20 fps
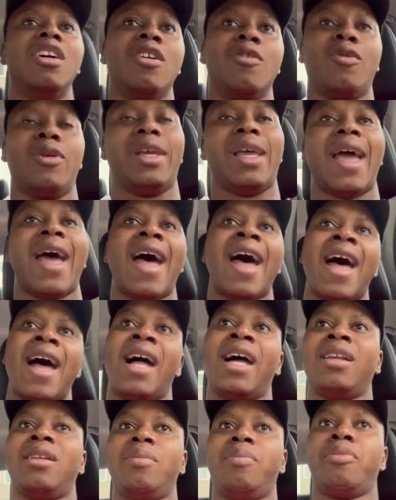we
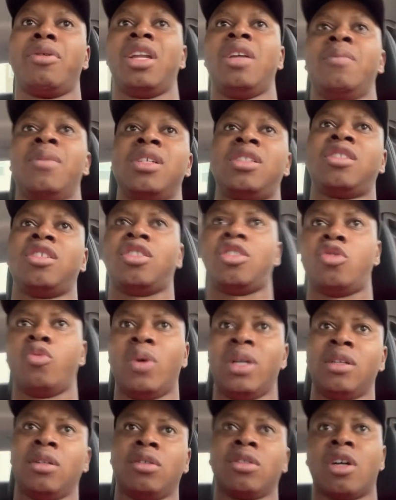had pretty much just
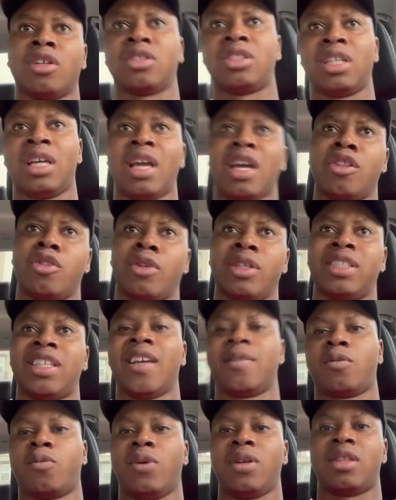dwindled altogether,
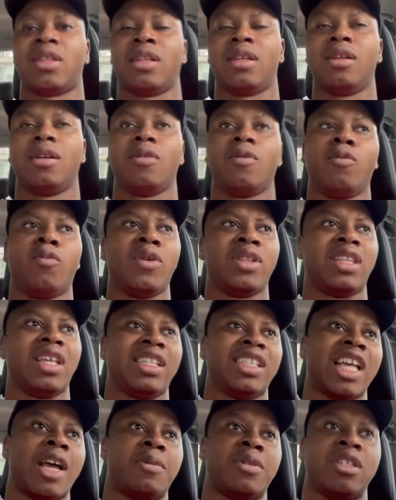except with with the
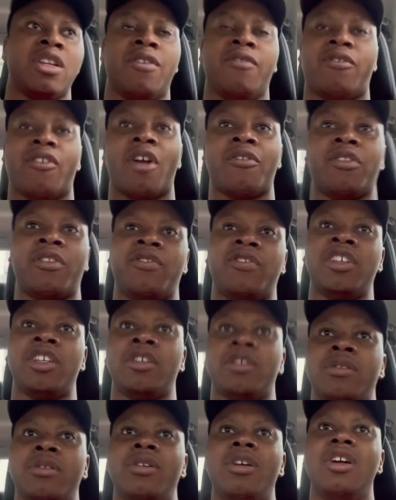exception of, of a
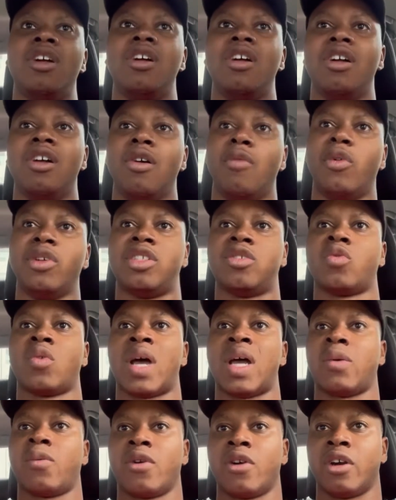few which is
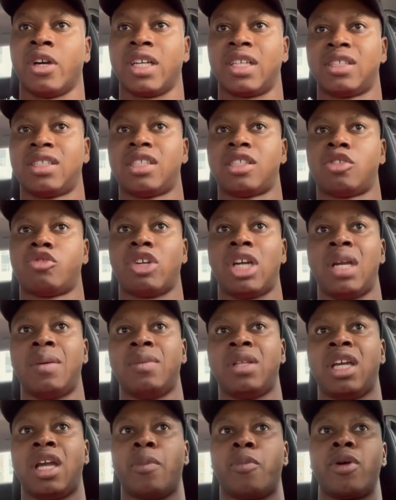why we're
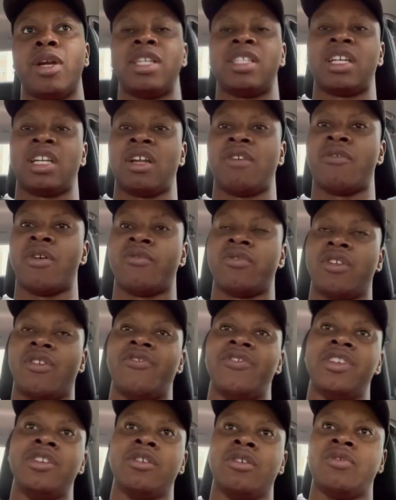extremely appreciative of the
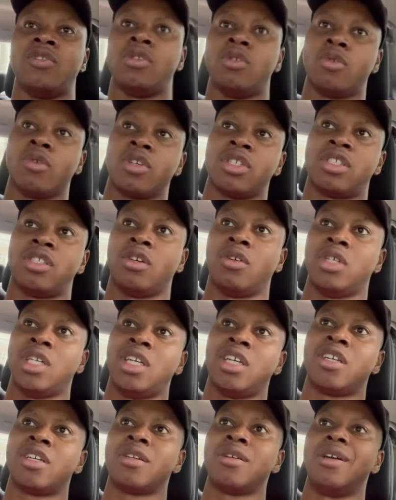few of you who are still
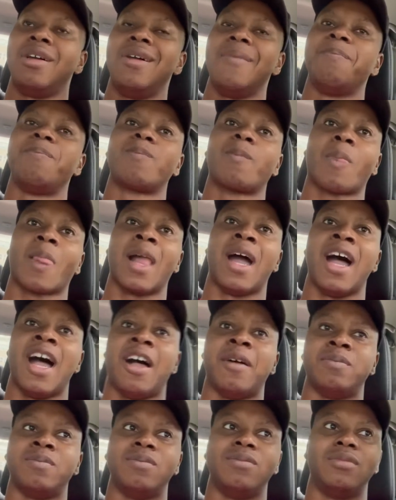here.
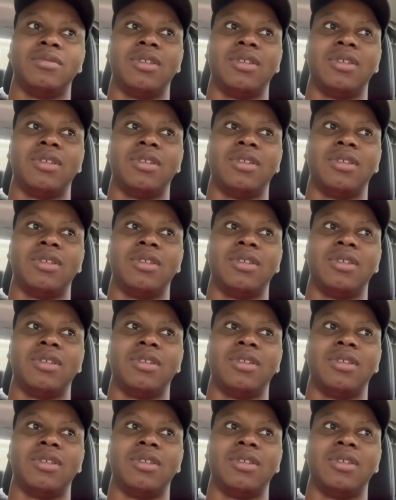Um,